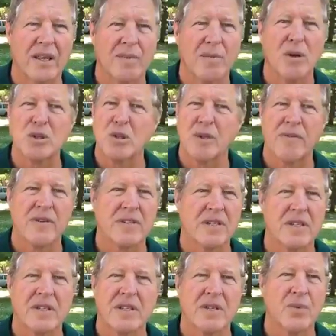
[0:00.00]
Most of us,
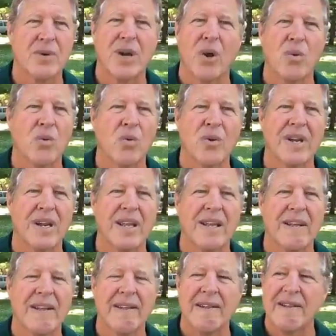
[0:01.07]
we don't really
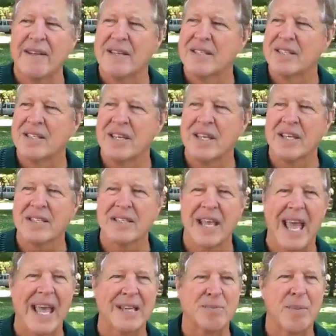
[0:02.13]
see us
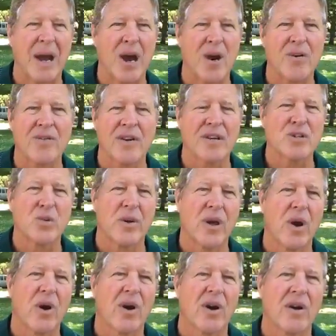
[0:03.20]
as powerful as we
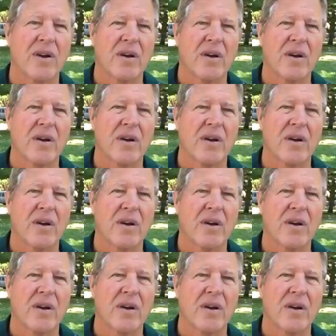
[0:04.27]
are.